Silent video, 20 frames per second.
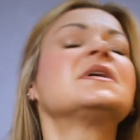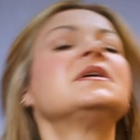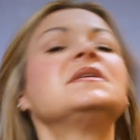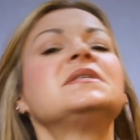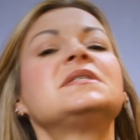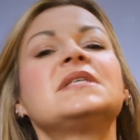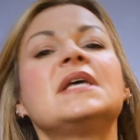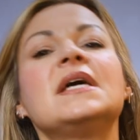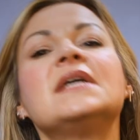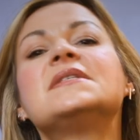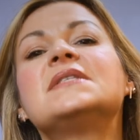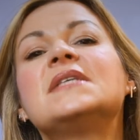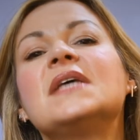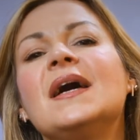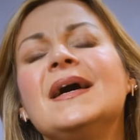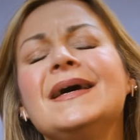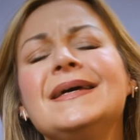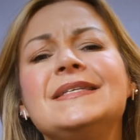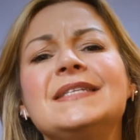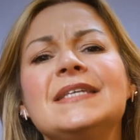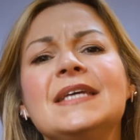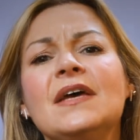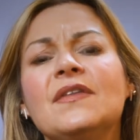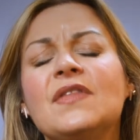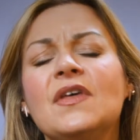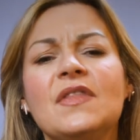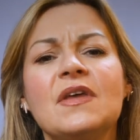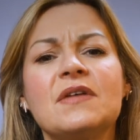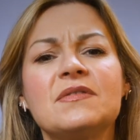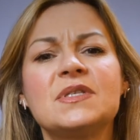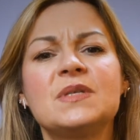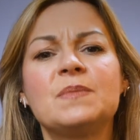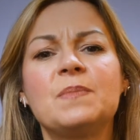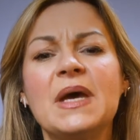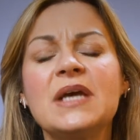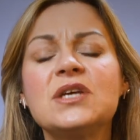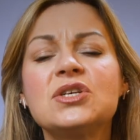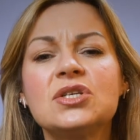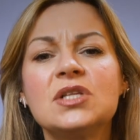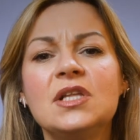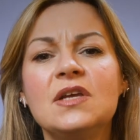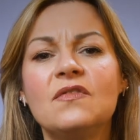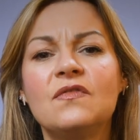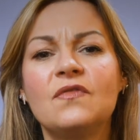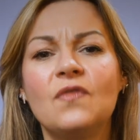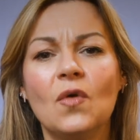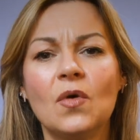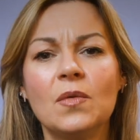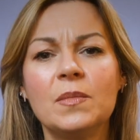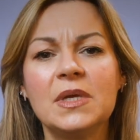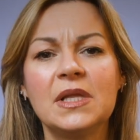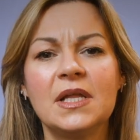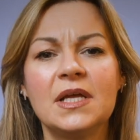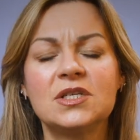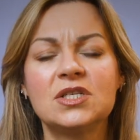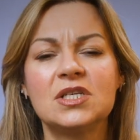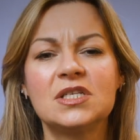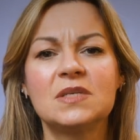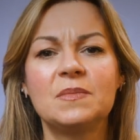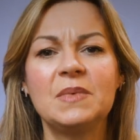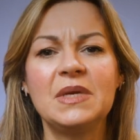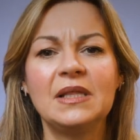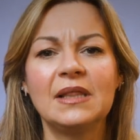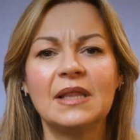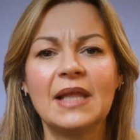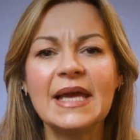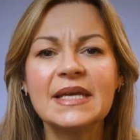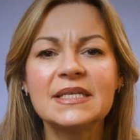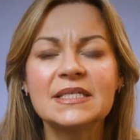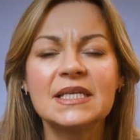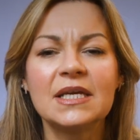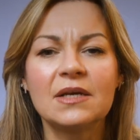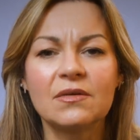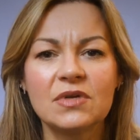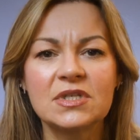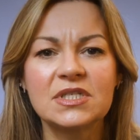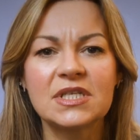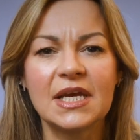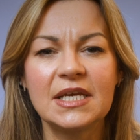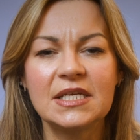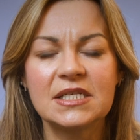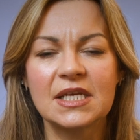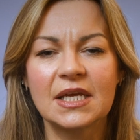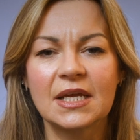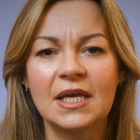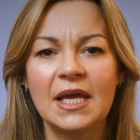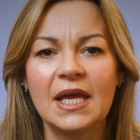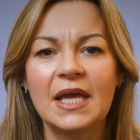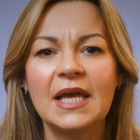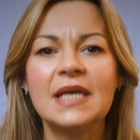and says the idea that they're specially formulated to be less irritating